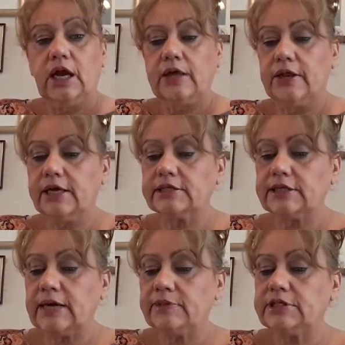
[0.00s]
And the next
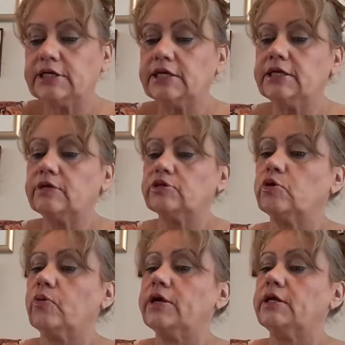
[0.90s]
item I see in here,
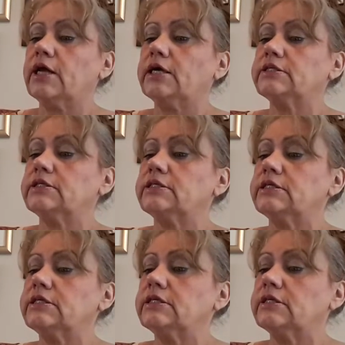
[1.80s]
quite glad to
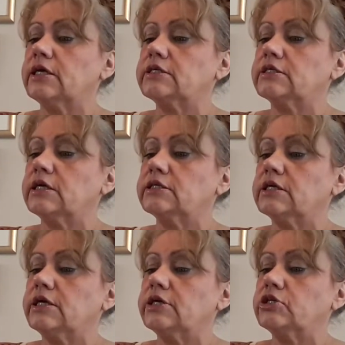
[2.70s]
see, this is
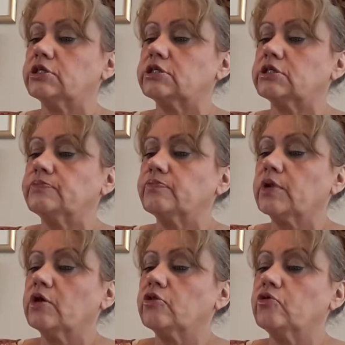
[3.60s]
Ageless
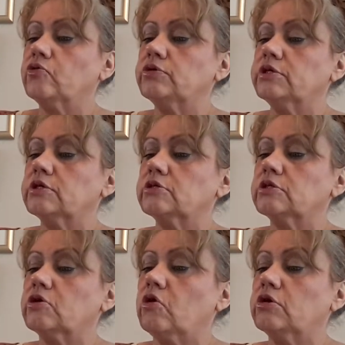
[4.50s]
Throat and the
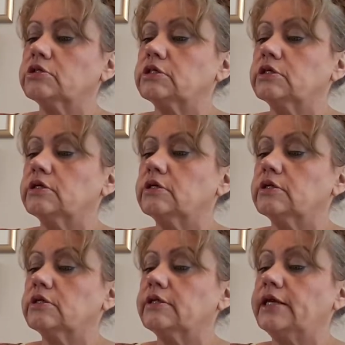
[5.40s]
Quality
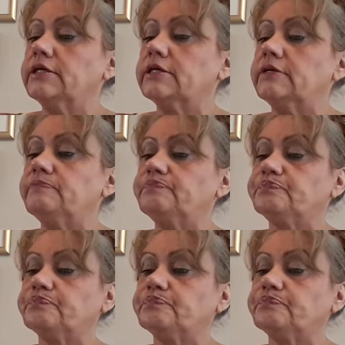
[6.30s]
Night Cream.